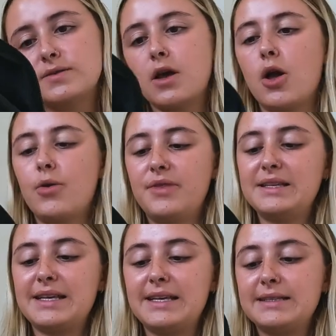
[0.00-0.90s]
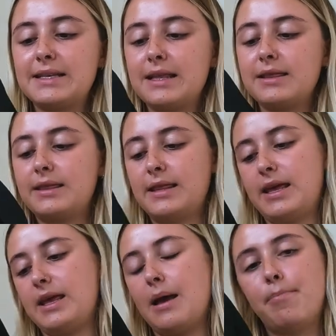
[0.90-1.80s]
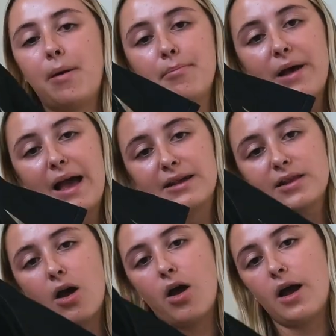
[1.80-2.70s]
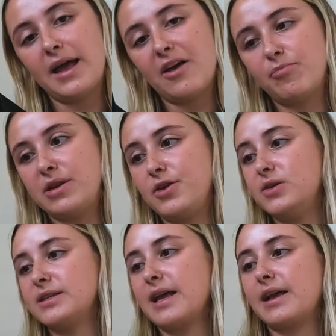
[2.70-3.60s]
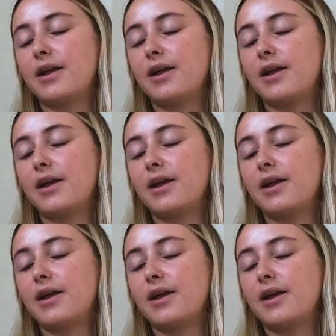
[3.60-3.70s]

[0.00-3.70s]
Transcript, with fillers: So this is the bum bag that I have been using.